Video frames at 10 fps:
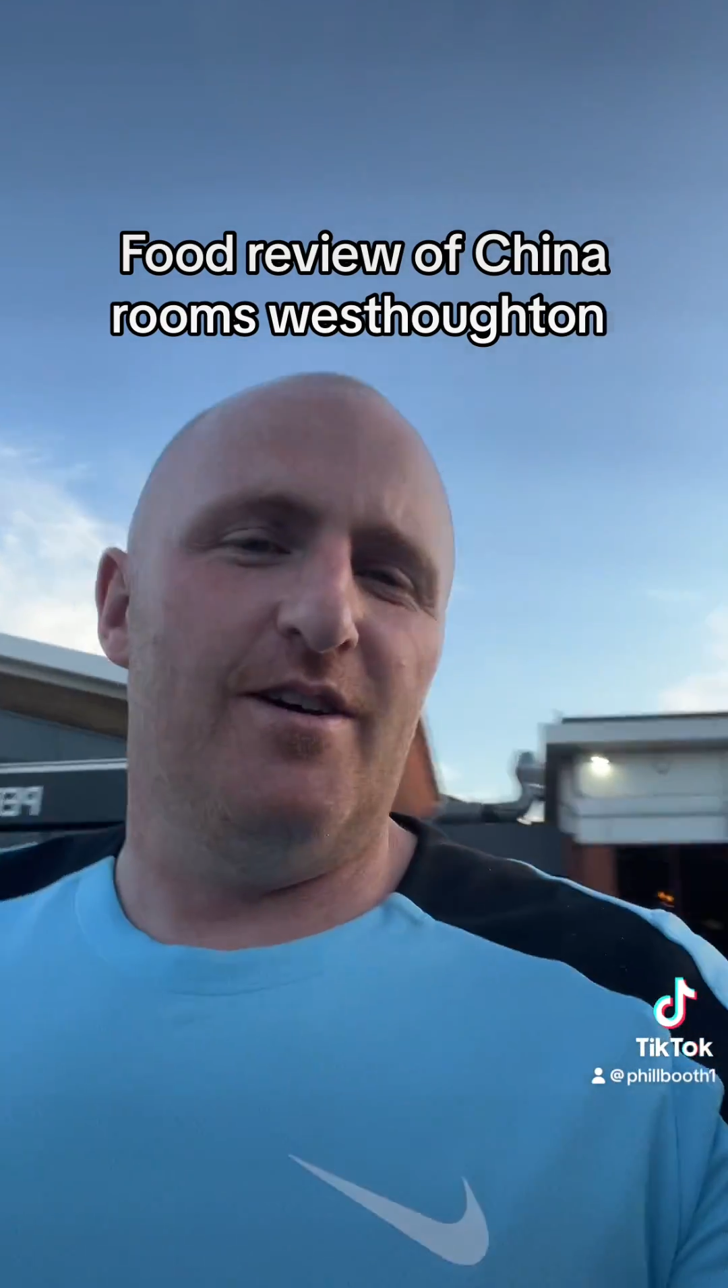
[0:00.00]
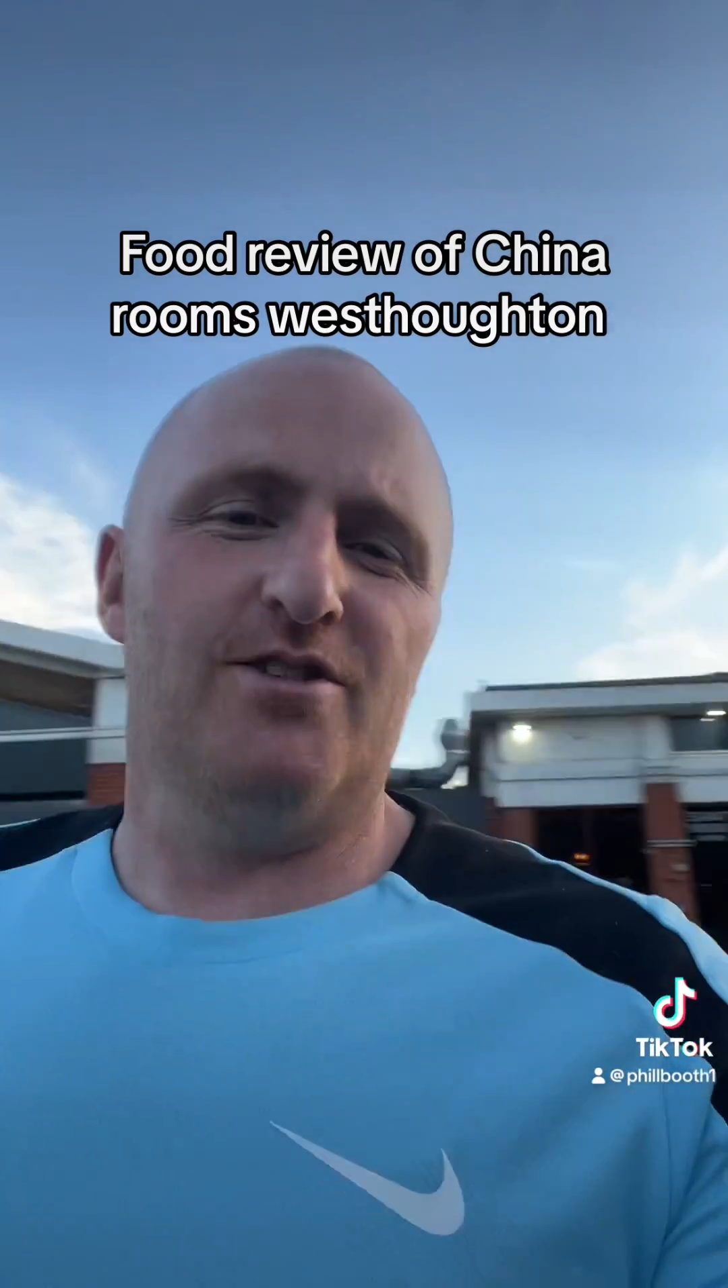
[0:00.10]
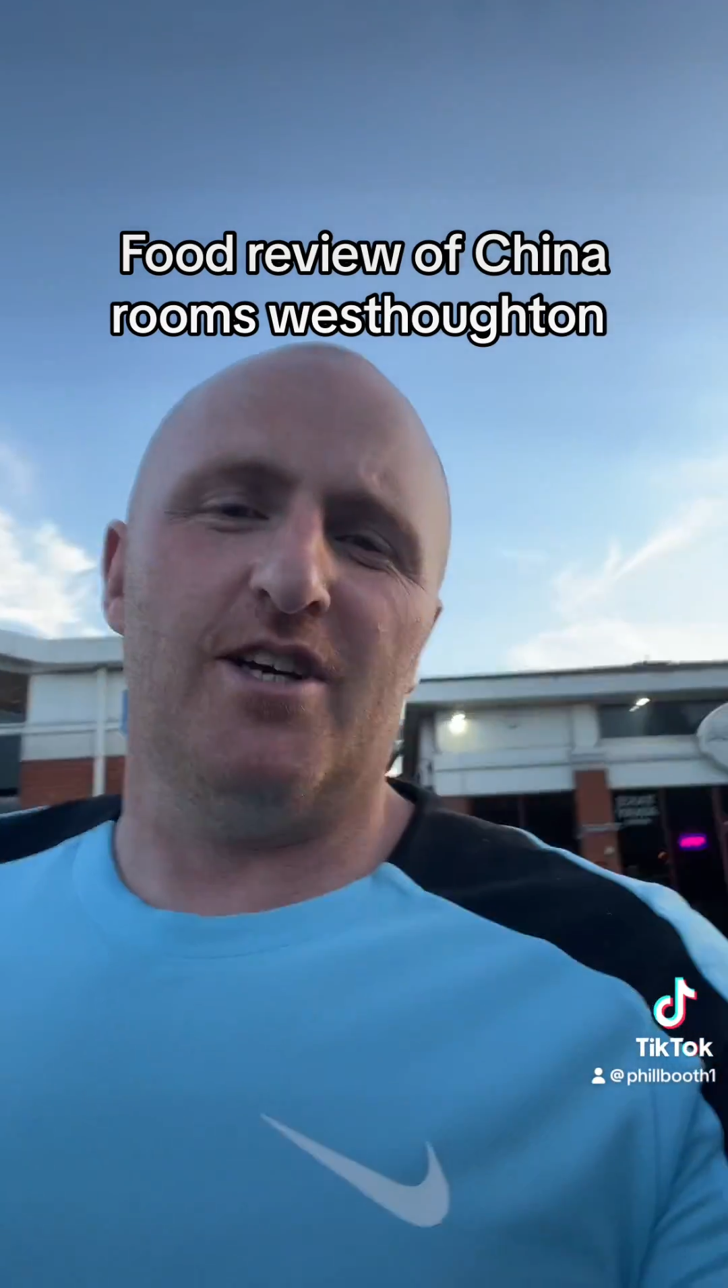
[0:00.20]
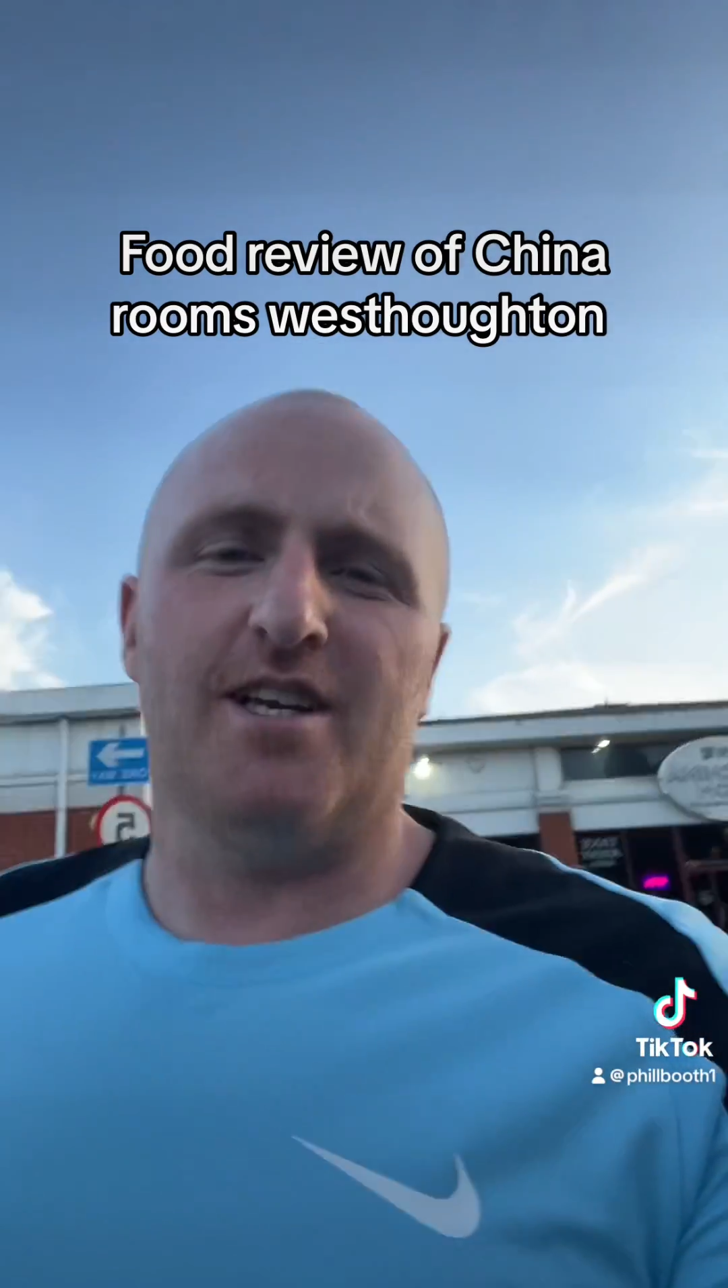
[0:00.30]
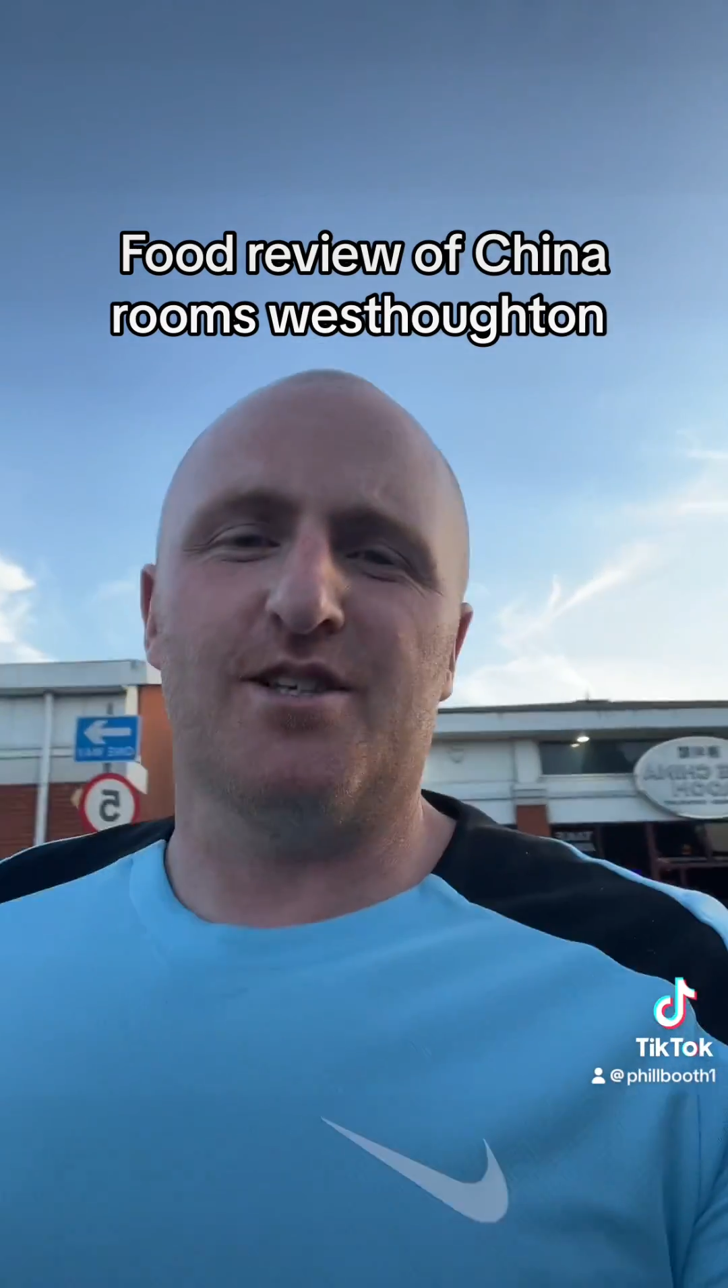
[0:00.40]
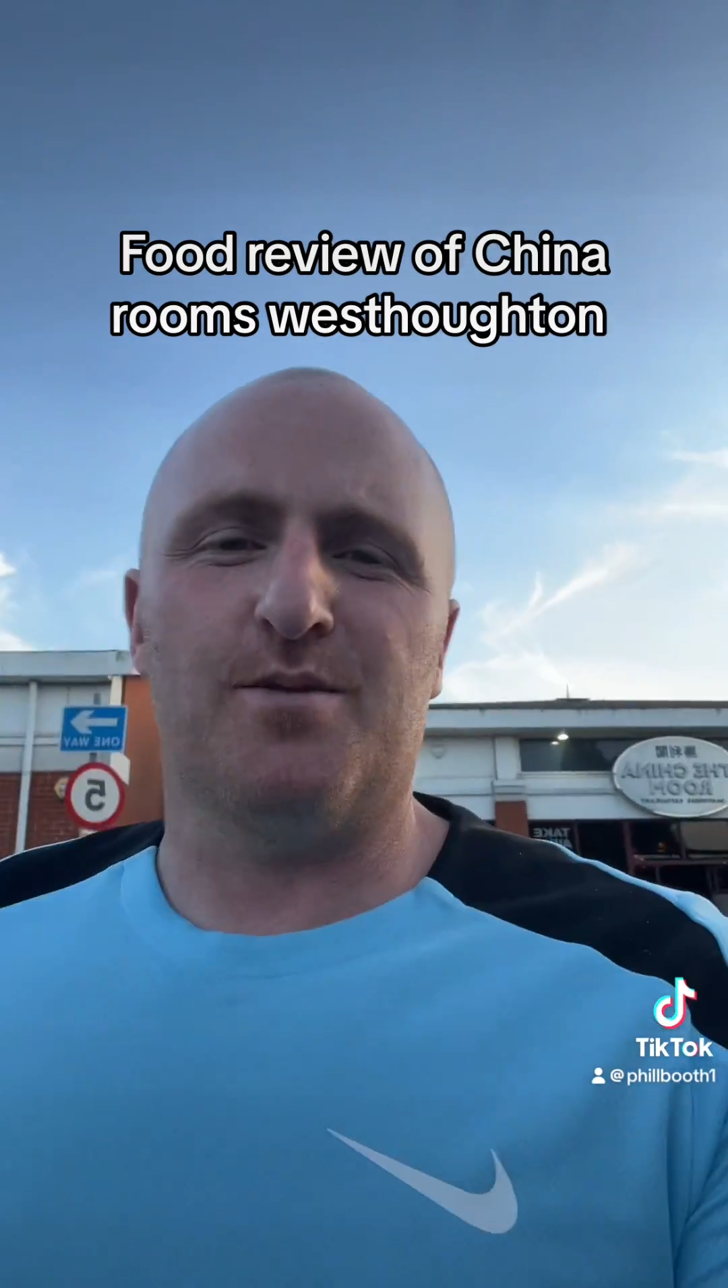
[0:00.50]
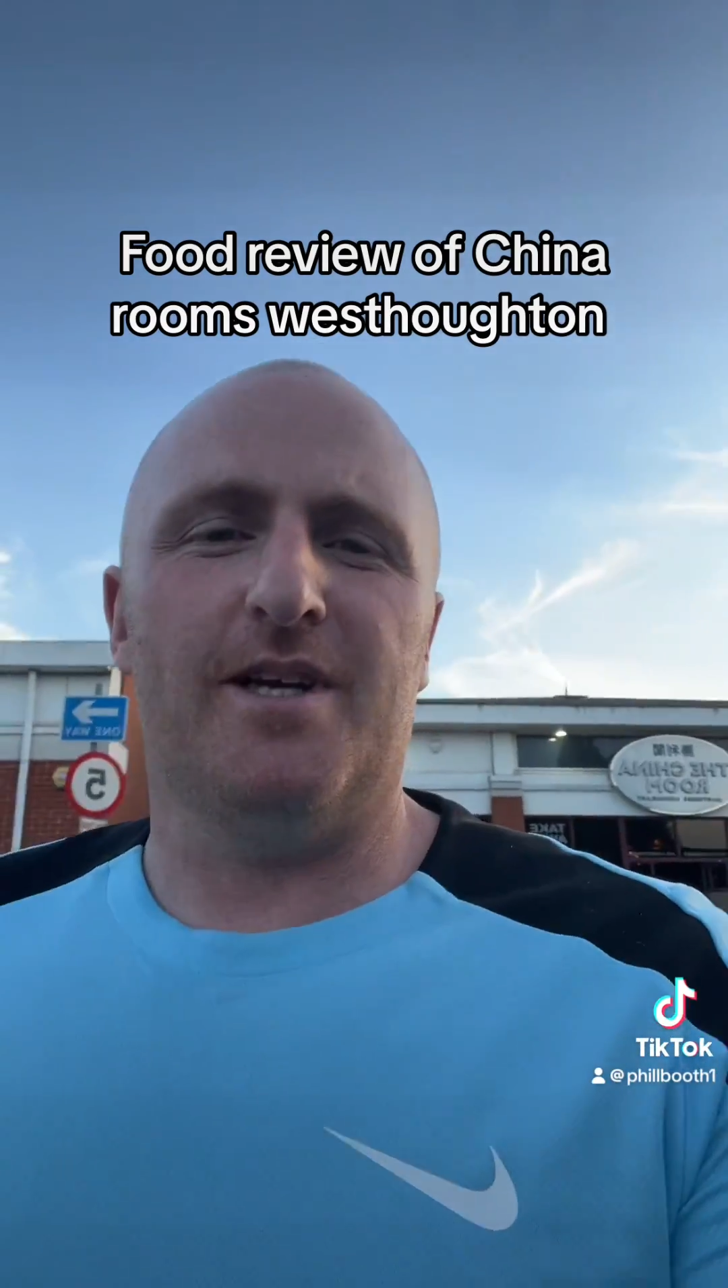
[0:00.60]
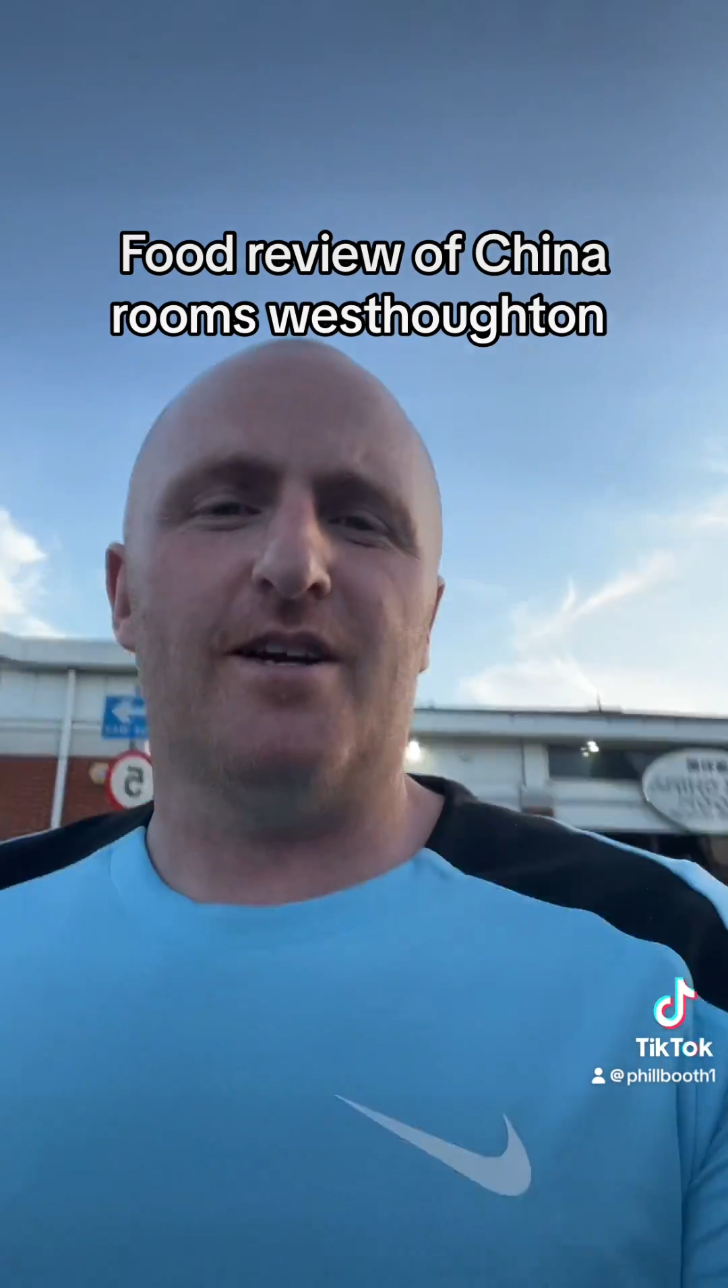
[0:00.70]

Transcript: Chicken and sweet